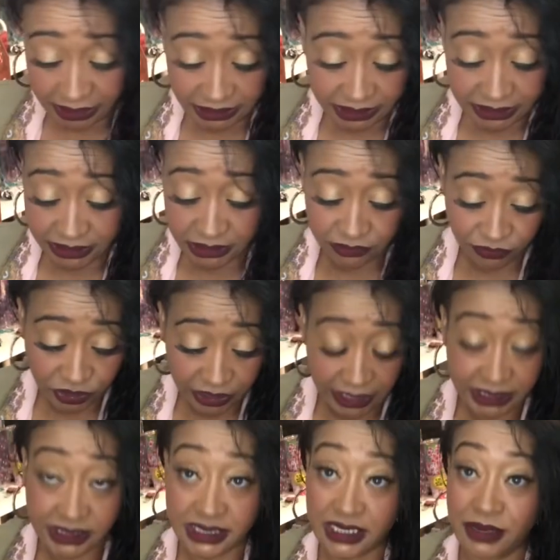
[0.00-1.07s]
cents. If you
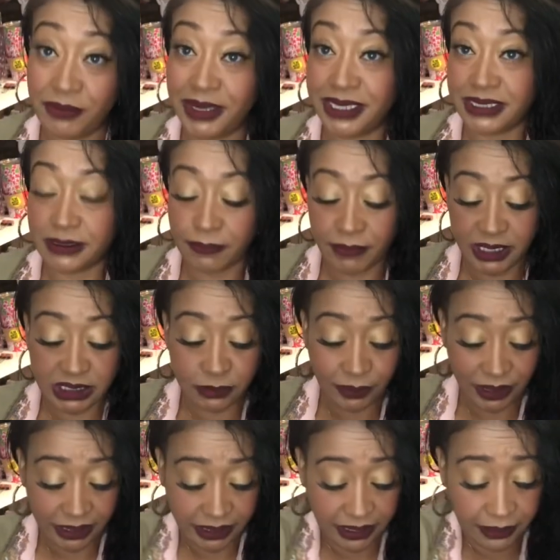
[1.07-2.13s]
guys see them, it's a must
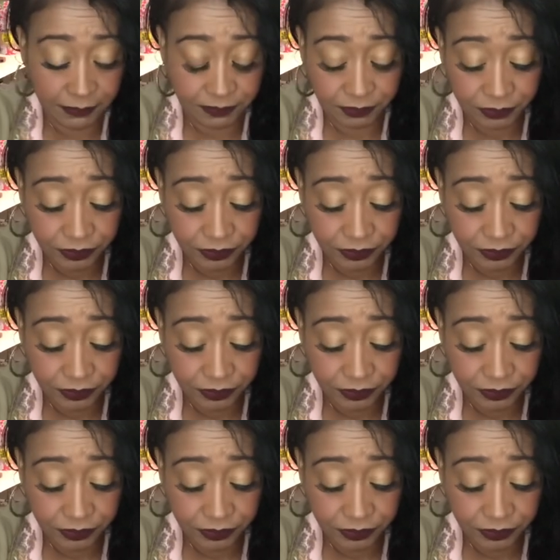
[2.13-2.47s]
pick up.